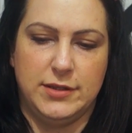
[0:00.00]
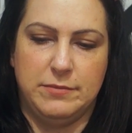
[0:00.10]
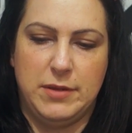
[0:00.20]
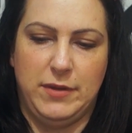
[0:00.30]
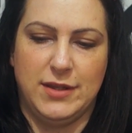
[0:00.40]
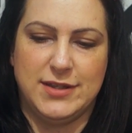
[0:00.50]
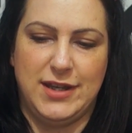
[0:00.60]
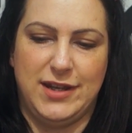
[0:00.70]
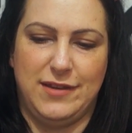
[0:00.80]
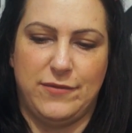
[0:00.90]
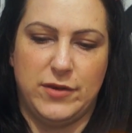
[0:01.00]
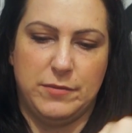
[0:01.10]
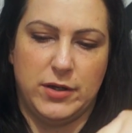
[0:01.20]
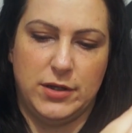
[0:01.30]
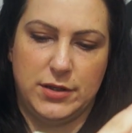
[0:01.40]
Maybe they'll say it in the
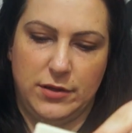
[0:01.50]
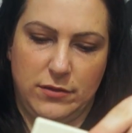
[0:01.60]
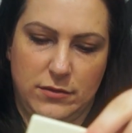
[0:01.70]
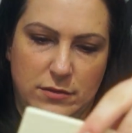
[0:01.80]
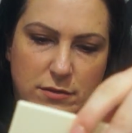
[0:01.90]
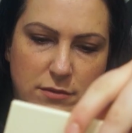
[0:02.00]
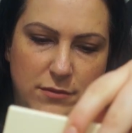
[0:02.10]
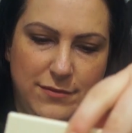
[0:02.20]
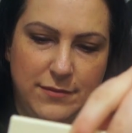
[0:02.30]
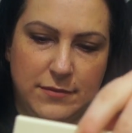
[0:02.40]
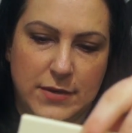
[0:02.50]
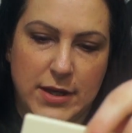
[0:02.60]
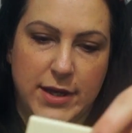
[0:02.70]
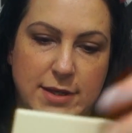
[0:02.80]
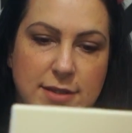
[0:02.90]
front part too. It
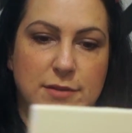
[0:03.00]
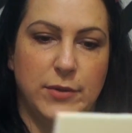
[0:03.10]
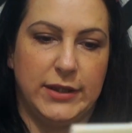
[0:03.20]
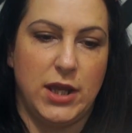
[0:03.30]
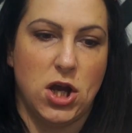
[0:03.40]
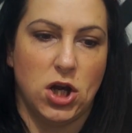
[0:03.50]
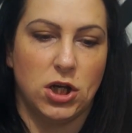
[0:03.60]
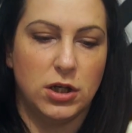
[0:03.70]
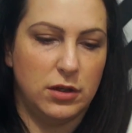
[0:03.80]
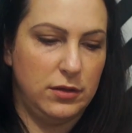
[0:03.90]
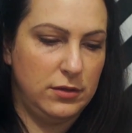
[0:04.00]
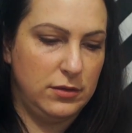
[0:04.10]
says what they are.